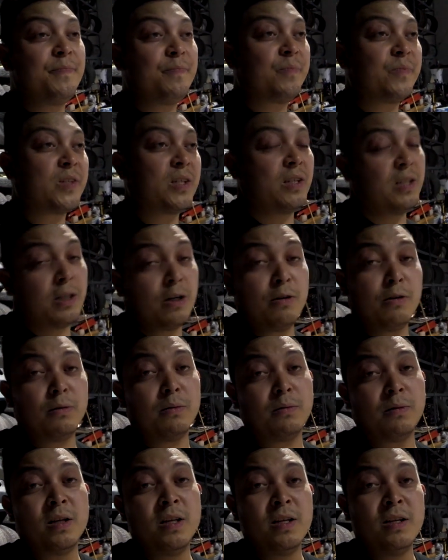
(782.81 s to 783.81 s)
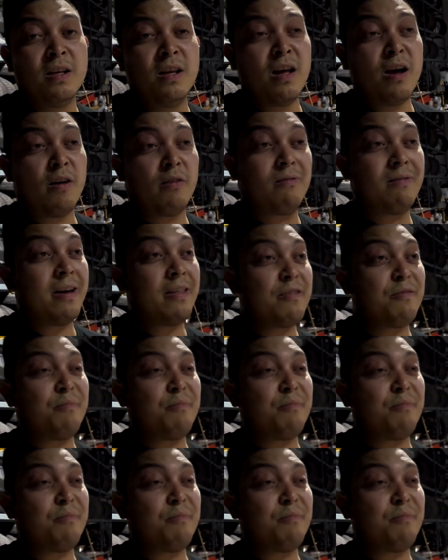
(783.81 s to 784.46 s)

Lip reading: It's going to go a rather